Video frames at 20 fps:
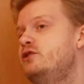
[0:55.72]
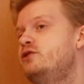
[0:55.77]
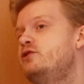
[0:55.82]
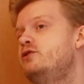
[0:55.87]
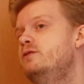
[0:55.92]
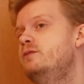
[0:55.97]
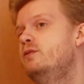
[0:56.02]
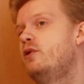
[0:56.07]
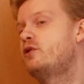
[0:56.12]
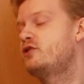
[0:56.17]

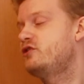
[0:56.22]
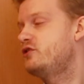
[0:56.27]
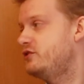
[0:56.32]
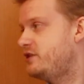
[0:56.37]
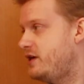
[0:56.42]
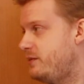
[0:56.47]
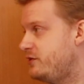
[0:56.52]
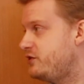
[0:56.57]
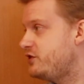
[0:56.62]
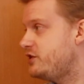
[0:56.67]
through Boxer
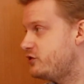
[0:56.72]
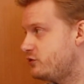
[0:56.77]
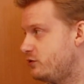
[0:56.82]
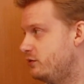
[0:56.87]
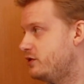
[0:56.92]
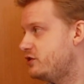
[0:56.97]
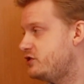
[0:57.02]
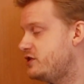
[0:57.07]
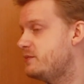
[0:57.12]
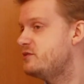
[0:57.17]
and MIT
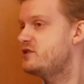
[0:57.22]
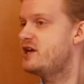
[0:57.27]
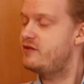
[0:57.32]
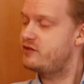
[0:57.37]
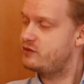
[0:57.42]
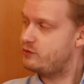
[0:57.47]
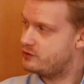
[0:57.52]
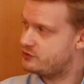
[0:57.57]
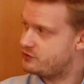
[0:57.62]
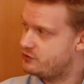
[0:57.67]
scholarships
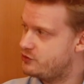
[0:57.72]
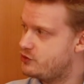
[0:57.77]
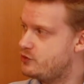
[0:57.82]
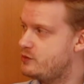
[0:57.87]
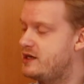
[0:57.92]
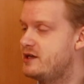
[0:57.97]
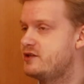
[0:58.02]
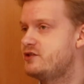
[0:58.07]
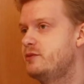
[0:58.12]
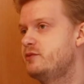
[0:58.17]
afterwards in the
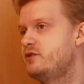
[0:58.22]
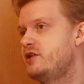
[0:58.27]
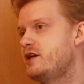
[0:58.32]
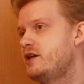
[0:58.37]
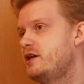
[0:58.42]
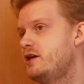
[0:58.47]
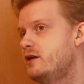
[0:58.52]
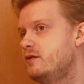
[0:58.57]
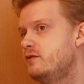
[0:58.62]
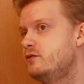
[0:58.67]
US. I'm
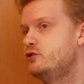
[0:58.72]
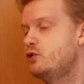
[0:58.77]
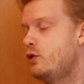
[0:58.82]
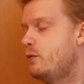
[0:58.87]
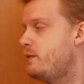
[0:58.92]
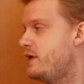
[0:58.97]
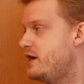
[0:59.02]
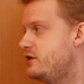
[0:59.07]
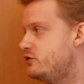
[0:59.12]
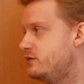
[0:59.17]
thinking here of
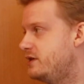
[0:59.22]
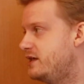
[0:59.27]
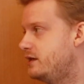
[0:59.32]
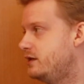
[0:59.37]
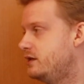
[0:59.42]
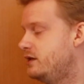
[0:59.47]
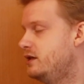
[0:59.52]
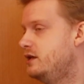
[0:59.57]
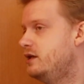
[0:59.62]
Joel Pei-Juan,